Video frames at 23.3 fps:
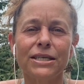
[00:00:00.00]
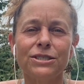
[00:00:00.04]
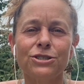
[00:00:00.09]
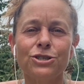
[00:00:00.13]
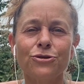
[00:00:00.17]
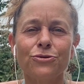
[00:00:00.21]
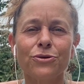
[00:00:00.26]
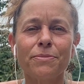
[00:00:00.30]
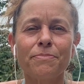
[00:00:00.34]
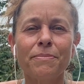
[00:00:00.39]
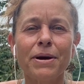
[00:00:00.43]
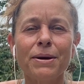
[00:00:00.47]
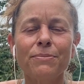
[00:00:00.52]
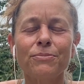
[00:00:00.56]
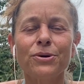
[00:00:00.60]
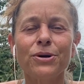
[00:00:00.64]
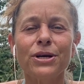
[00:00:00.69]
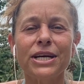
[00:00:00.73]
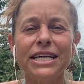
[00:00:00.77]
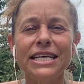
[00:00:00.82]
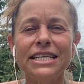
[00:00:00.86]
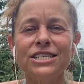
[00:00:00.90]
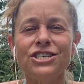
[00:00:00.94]
To remember
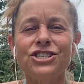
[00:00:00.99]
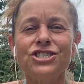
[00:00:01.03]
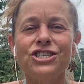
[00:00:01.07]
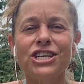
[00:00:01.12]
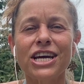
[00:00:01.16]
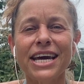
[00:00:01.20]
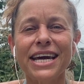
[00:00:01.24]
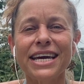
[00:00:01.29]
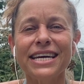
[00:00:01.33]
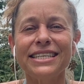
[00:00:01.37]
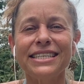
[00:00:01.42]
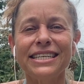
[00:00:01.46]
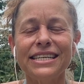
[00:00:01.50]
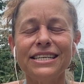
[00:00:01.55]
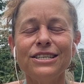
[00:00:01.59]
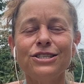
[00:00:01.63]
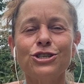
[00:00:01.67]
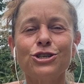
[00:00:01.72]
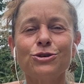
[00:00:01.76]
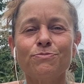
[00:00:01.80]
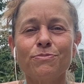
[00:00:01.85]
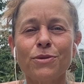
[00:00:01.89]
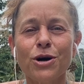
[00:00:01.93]
each day and
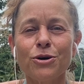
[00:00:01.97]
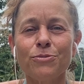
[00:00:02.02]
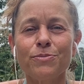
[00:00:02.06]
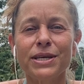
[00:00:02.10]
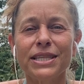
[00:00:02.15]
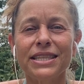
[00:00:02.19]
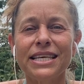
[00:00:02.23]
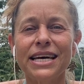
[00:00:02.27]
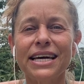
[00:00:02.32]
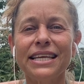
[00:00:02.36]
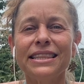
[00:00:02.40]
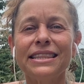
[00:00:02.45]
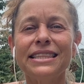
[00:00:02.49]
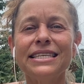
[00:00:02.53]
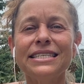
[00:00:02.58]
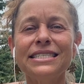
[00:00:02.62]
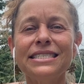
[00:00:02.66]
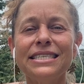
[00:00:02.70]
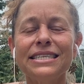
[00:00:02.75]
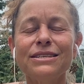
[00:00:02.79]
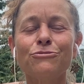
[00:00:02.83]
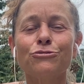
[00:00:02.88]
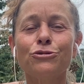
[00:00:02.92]
each moment that
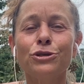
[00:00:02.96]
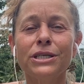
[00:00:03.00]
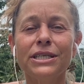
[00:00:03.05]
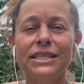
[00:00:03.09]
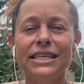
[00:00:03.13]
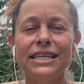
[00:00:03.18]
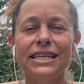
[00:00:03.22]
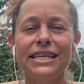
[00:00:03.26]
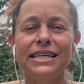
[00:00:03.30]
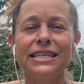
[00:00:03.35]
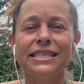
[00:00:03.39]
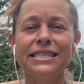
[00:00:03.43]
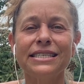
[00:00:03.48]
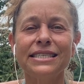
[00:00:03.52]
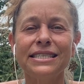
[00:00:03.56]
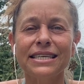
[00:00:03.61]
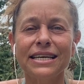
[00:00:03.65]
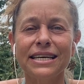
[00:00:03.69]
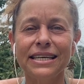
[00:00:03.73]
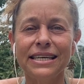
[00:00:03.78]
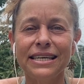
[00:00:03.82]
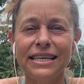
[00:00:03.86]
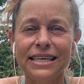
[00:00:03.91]
this really is
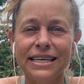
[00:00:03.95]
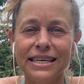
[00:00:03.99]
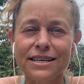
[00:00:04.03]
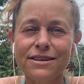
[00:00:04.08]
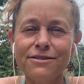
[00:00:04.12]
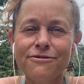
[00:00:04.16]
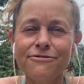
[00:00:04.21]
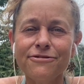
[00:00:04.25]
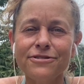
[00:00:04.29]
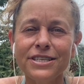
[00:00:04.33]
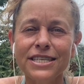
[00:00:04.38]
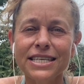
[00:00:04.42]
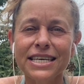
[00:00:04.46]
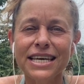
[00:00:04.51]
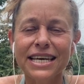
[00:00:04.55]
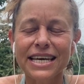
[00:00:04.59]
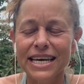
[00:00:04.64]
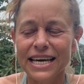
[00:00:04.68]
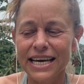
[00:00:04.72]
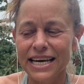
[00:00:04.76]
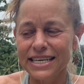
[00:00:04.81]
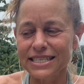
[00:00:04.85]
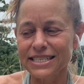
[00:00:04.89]
a gift,
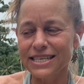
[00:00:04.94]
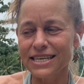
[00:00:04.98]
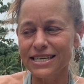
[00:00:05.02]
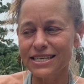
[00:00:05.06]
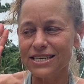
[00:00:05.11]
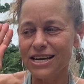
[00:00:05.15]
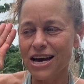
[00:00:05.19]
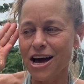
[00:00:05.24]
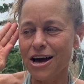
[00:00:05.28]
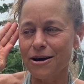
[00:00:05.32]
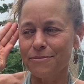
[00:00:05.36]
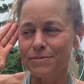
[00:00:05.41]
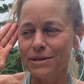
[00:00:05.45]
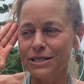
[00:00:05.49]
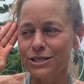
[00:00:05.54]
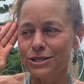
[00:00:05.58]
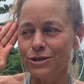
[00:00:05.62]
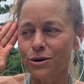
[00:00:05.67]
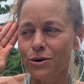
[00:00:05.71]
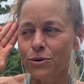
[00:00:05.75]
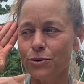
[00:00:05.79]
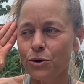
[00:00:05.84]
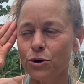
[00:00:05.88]
and to not be
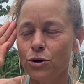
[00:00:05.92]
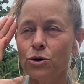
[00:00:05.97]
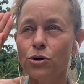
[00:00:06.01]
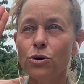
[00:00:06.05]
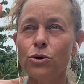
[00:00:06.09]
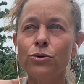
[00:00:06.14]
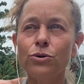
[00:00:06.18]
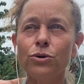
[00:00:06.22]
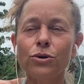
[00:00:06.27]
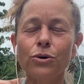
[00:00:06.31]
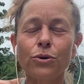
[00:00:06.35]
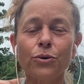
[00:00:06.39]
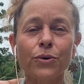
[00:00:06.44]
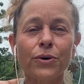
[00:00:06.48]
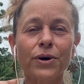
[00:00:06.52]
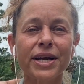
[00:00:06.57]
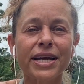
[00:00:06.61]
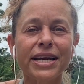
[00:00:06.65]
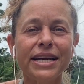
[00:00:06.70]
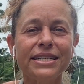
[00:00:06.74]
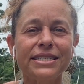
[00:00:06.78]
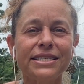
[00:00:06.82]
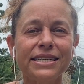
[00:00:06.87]
so
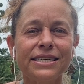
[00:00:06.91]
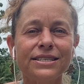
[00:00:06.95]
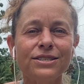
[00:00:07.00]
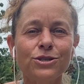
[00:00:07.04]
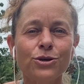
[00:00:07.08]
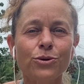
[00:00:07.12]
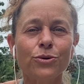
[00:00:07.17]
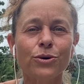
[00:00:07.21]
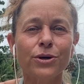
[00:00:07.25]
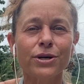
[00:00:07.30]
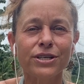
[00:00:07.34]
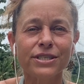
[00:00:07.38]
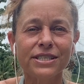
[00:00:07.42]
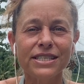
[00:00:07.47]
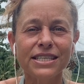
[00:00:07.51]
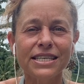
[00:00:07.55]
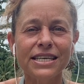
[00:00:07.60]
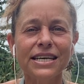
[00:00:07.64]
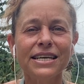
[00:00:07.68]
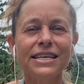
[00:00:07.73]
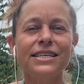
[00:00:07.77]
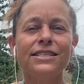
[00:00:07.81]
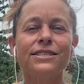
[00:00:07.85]
goal-oriented towards
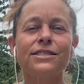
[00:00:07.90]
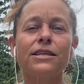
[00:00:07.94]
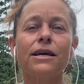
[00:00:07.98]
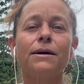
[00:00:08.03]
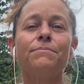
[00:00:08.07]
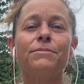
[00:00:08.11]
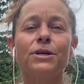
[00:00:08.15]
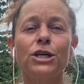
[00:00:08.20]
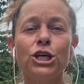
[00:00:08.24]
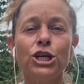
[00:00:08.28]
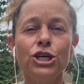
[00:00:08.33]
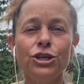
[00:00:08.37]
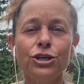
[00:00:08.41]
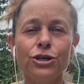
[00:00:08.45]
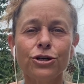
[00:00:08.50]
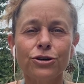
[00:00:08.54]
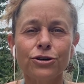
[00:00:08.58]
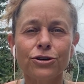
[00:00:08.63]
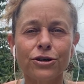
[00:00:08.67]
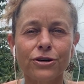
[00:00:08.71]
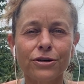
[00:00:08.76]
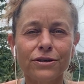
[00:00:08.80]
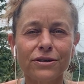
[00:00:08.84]
some
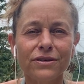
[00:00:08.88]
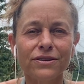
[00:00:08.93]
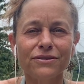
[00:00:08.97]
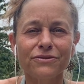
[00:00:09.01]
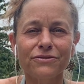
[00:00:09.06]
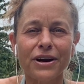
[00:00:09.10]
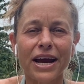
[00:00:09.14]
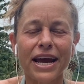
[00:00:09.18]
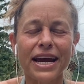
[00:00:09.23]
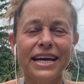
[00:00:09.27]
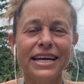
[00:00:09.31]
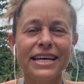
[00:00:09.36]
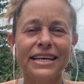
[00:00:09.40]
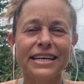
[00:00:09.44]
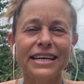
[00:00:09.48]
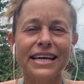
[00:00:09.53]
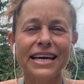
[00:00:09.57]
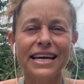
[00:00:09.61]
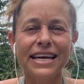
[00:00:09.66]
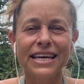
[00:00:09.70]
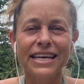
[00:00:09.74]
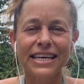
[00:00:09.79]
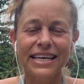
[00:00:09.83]
cure, right?
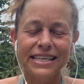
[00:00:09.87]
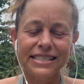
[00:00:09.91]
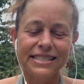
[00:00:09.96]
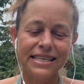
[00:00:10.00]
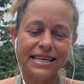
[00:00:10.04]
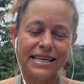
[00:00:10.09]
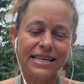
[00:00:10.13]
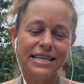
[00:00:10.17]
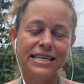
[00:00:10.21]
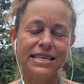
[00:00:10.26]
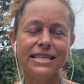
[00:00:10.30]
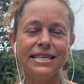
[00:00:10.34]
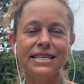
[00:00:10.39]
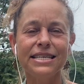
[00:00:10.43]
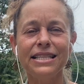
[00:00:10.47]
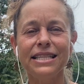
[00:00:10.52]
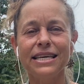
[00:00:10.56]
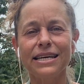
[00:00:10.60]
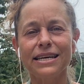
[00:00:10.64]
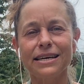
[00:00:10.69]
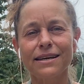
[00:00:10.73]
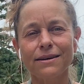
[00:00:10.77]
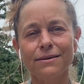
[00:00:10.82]
It's a
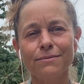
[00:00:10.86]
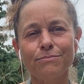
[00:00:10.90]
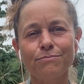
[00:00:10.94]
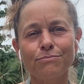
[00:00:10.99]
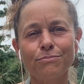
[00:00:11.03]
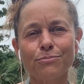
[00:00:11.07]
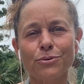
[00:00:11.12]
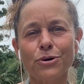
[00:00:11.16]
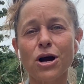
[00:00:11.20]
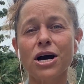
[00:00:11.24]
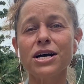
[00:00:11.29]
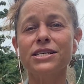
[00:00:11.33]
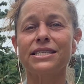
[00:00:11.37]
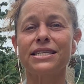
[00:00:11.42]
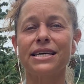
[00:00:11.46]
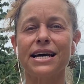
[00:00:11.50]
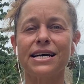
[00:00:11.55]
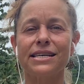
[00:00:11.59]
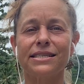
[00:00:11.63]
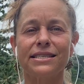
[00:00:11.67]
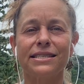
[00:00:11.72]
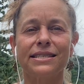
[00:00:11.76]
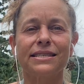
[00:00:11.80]
healing
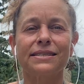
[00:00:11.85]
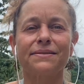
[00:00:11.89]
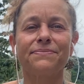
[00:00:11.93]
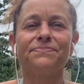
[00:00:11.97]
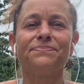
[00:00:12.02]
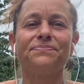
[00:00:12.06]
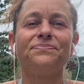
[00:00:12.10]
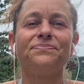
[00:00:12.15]
process.